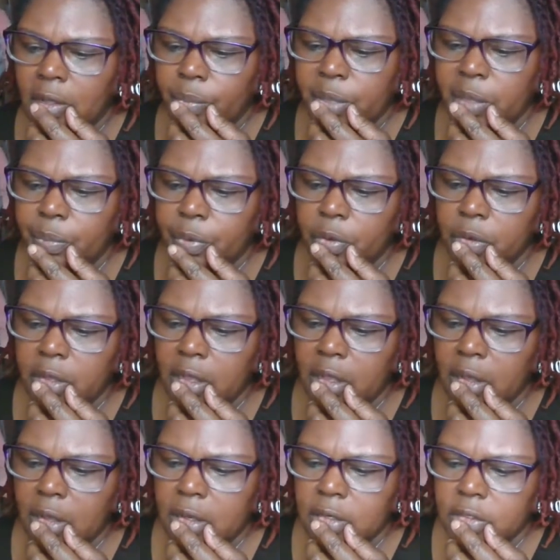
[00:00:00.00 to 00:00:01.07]
people
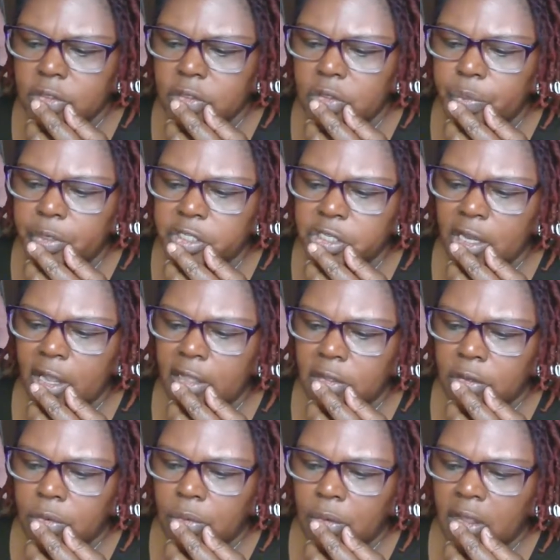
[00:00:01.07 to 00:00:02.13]
can super chat
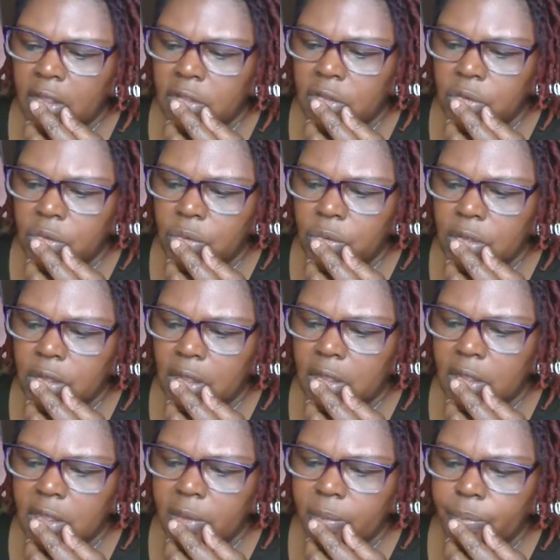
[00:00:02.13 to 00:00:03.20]
you and you can
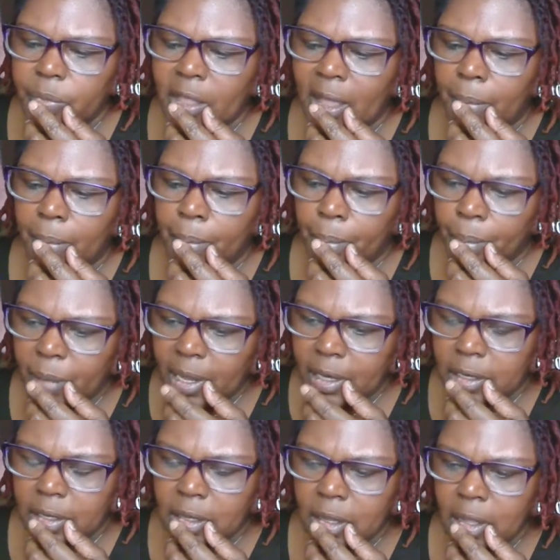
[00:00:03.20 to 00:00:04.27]
keep that
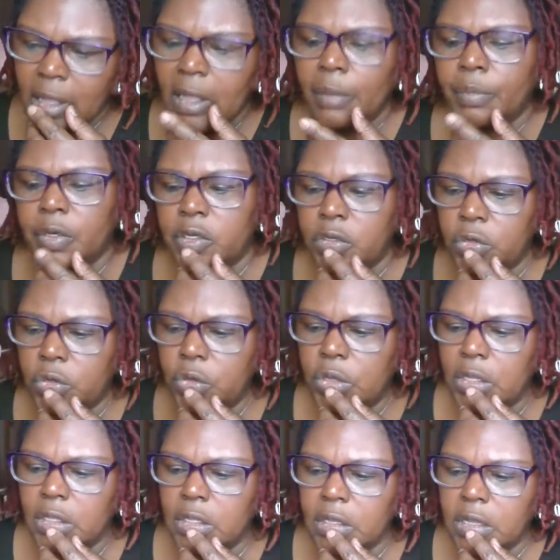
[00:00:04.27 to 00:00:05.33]
money. But do you
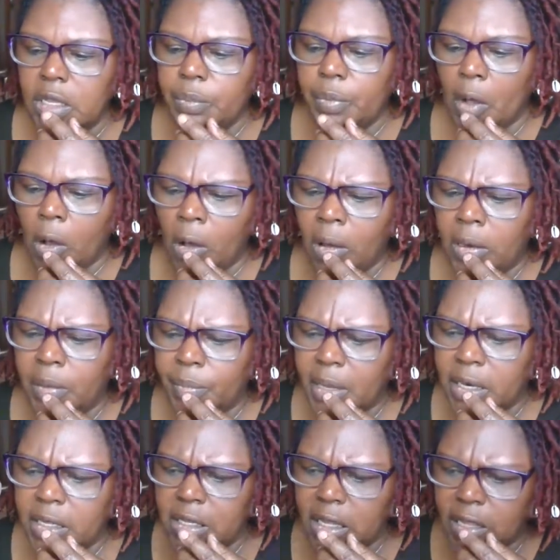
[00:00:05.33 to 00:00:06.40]
get to keep all the
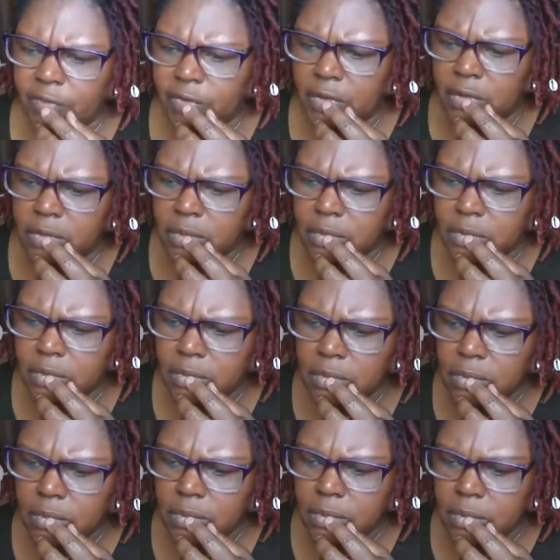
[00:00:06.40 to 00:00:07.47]
money, Kiva?
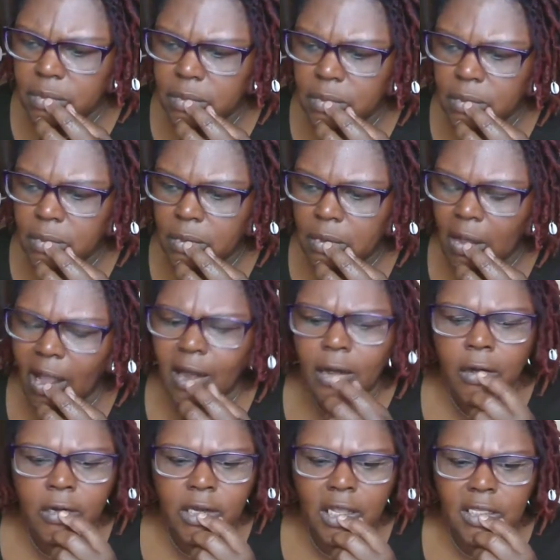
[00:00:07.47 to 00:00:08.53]
I
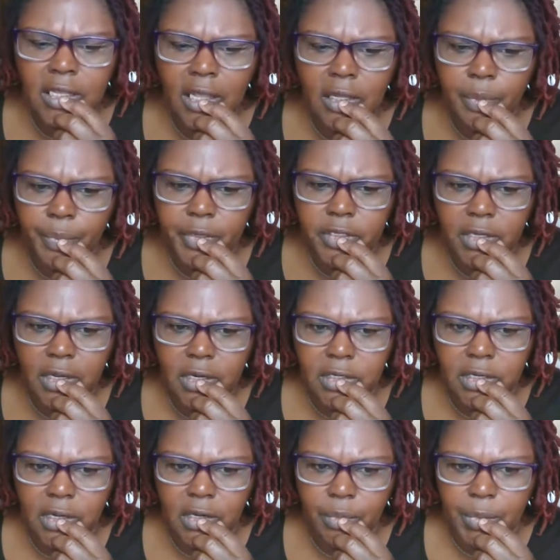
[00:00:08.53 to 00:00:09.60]
heard they take a
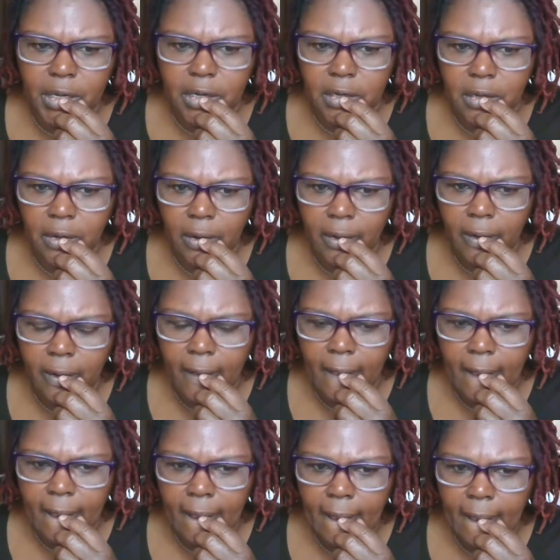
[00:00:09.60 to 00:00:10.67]
percentage of the money
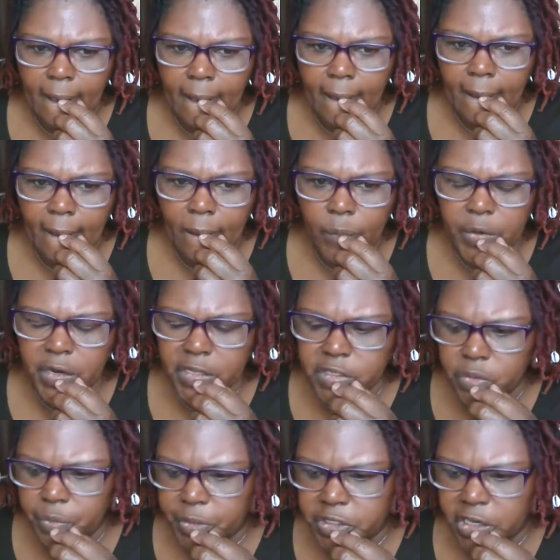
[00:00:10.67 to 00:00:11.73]
when
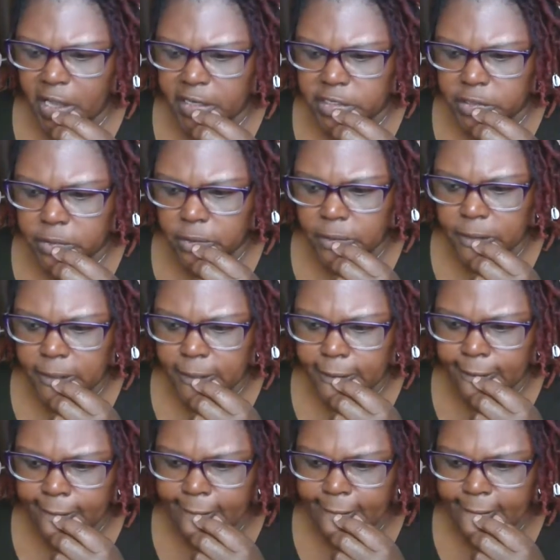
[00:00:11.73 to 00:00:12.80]

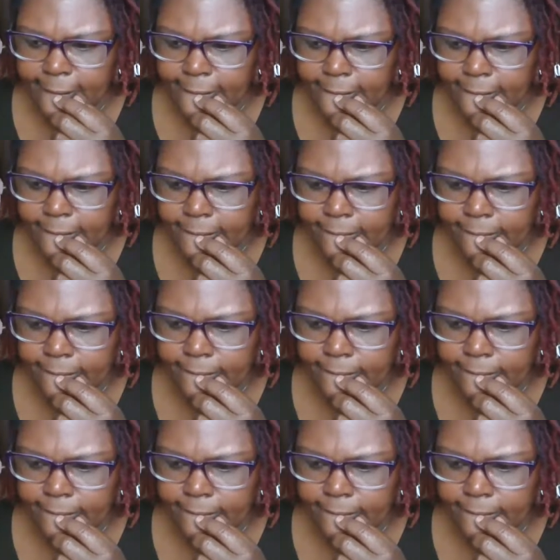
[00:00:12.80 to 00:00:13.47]
they super chat you.